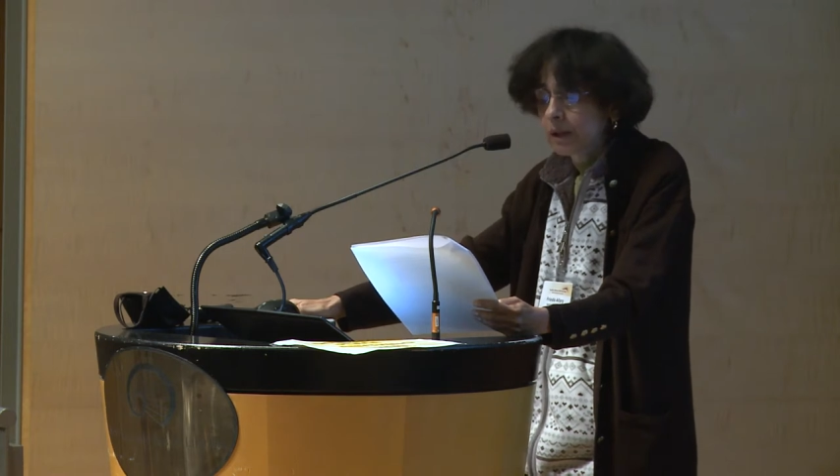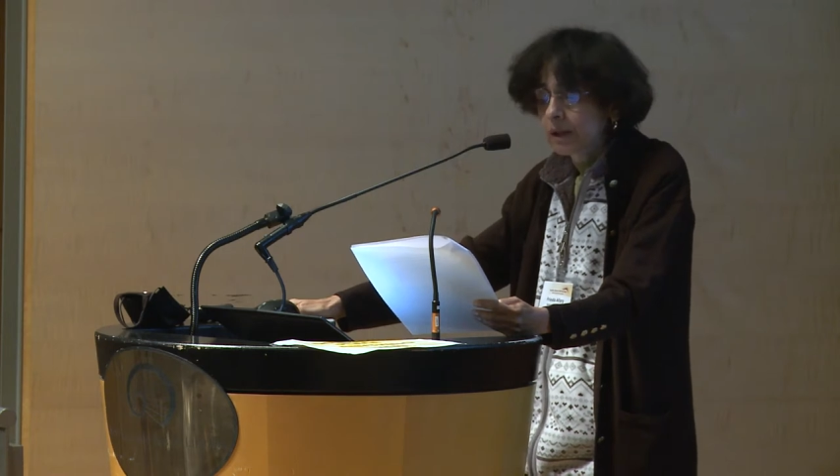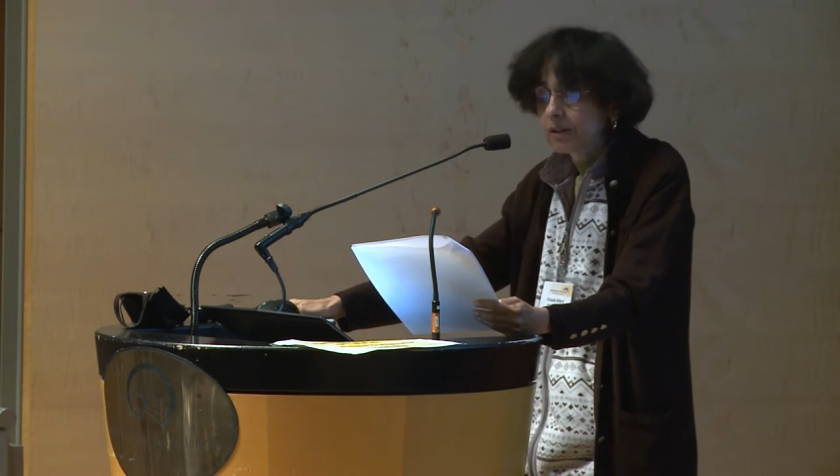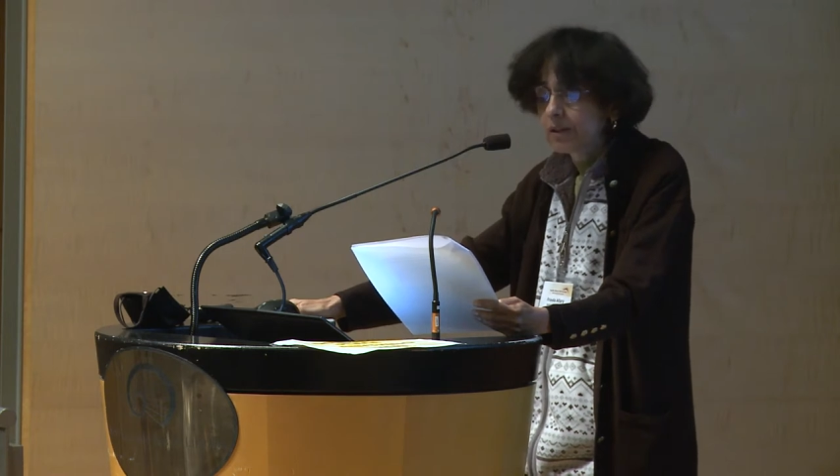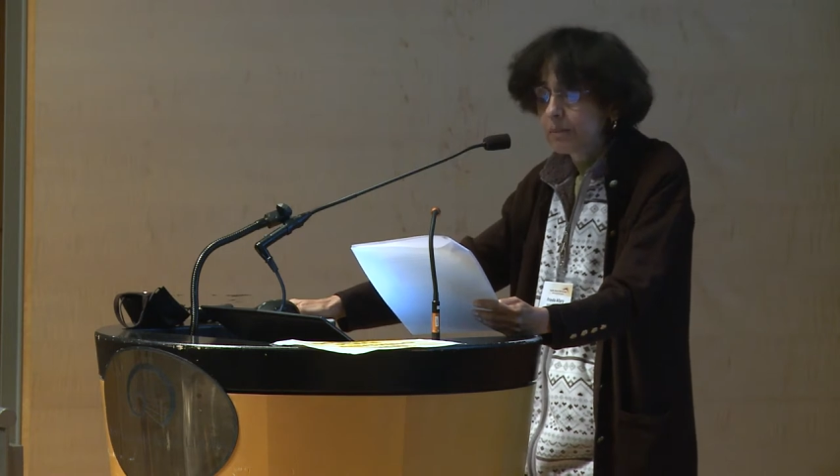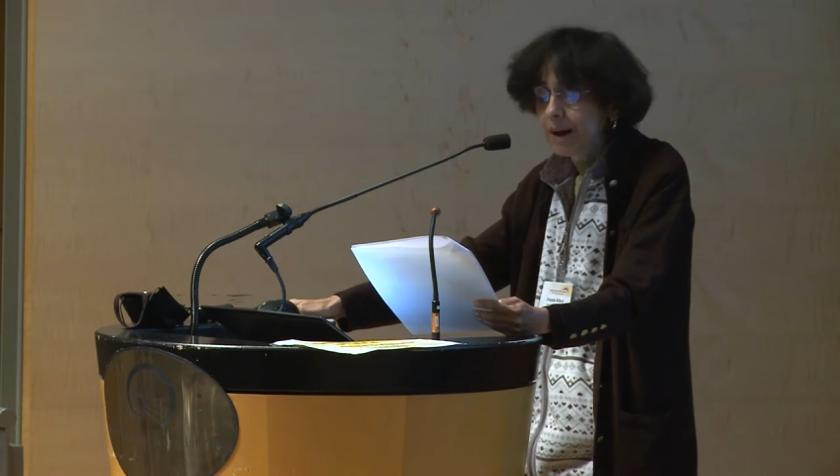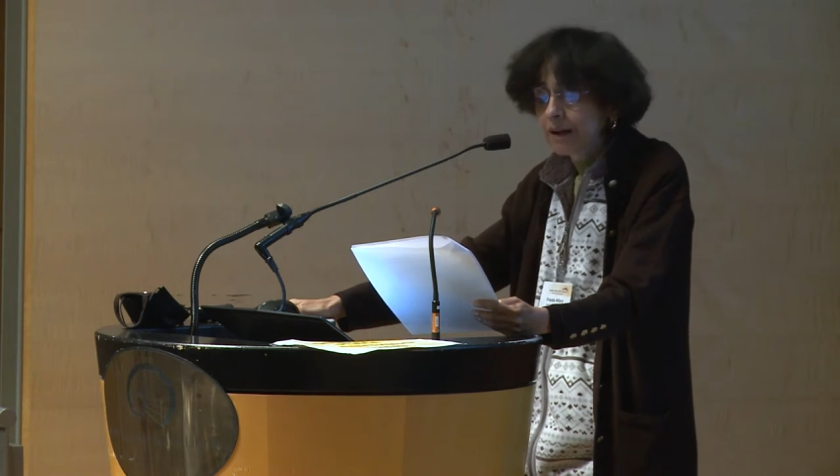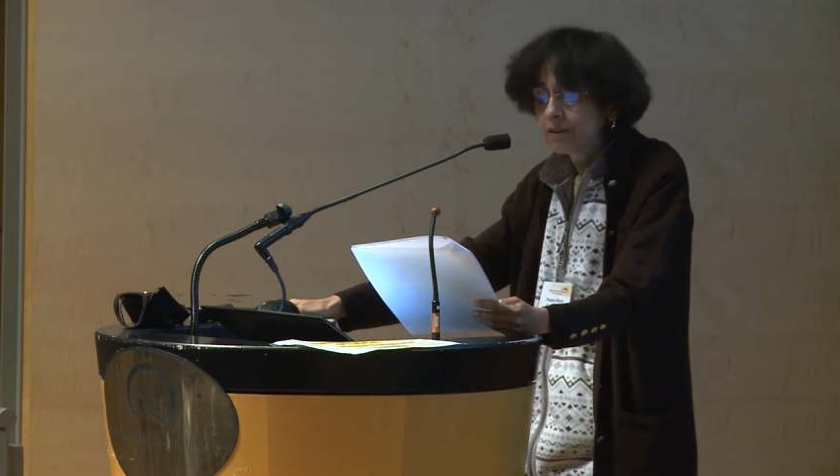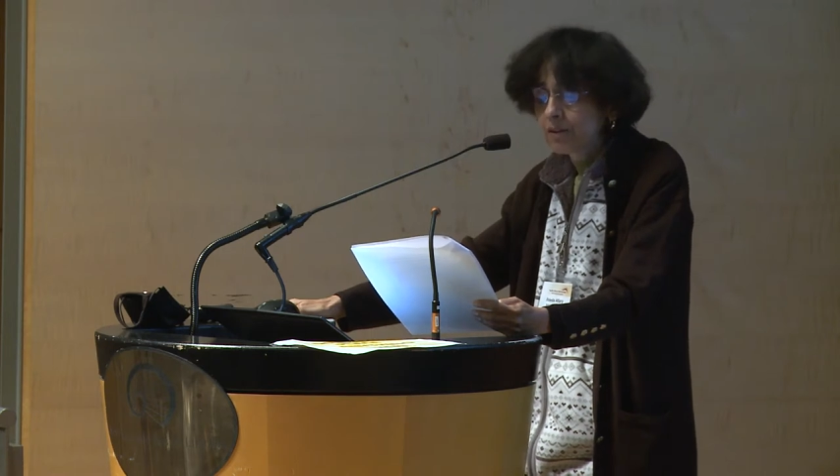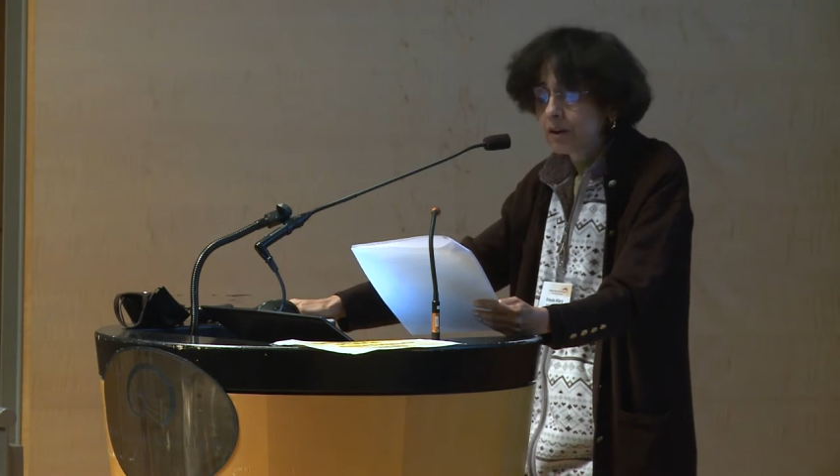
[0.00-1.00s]
It
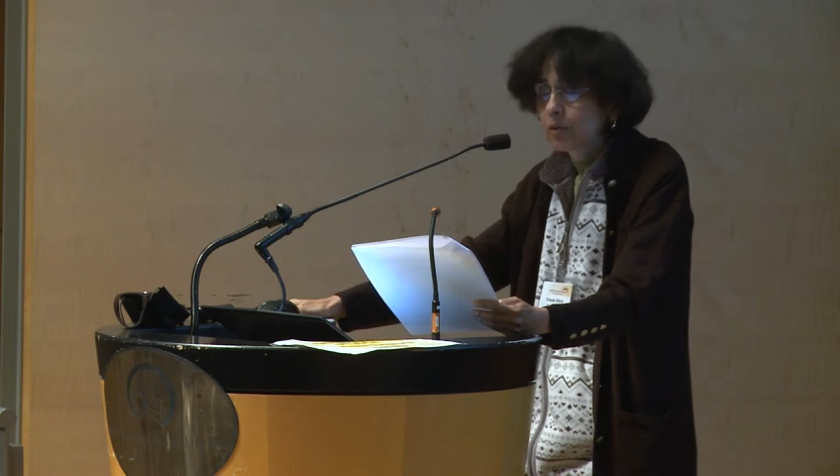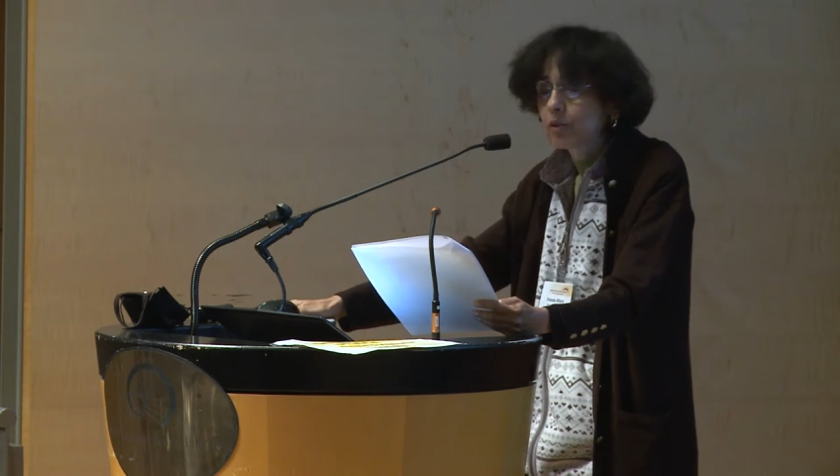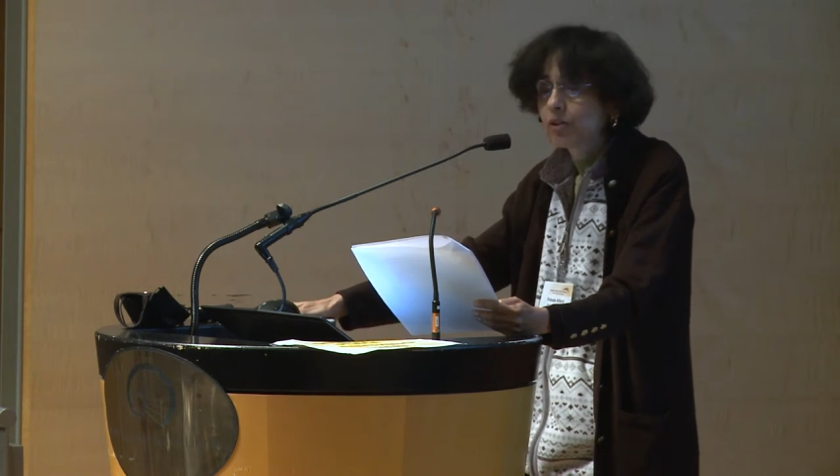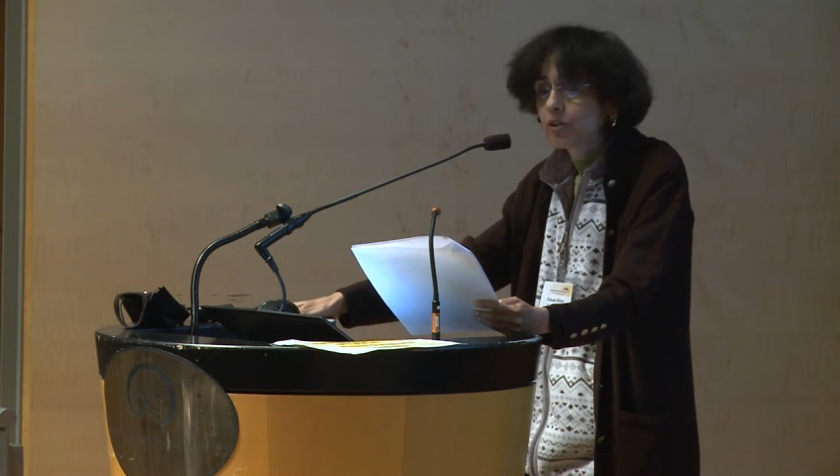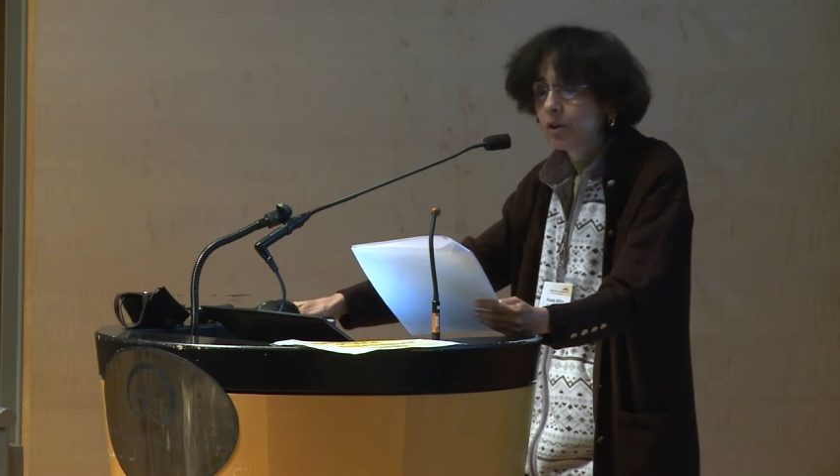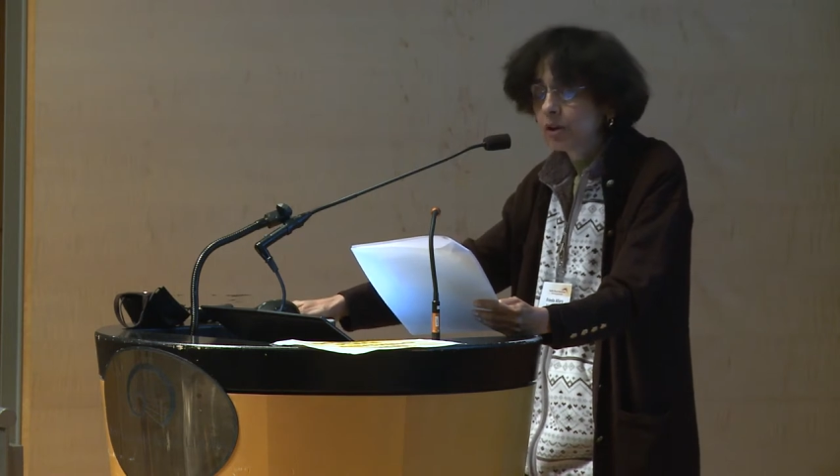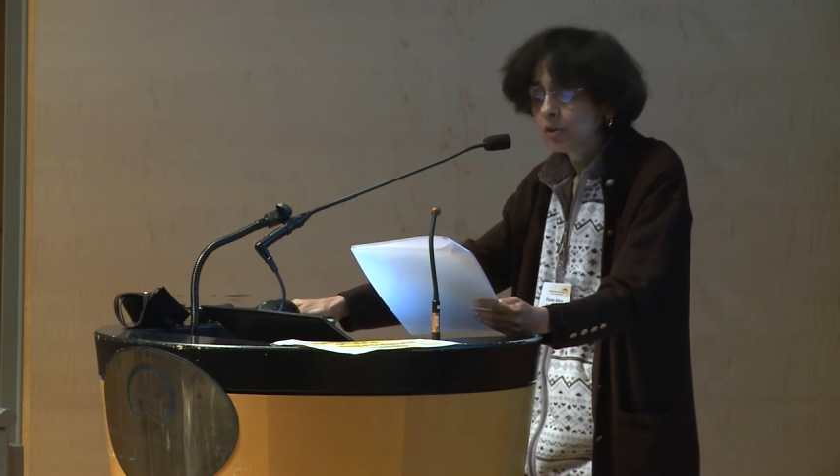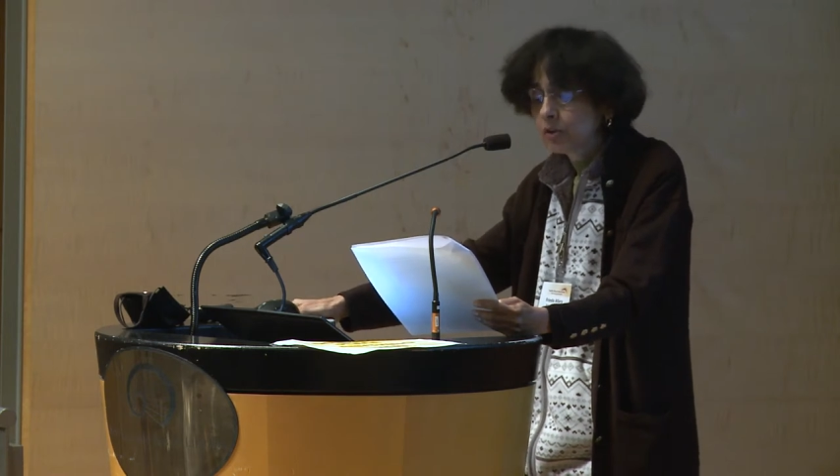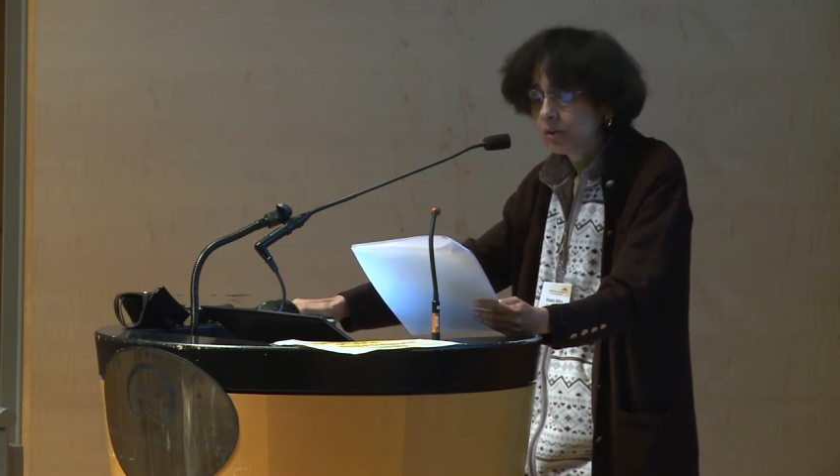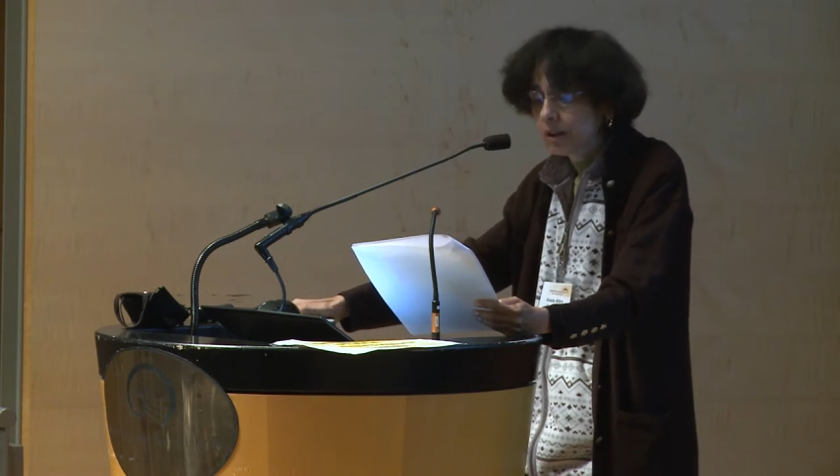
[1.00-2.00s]
demands a return to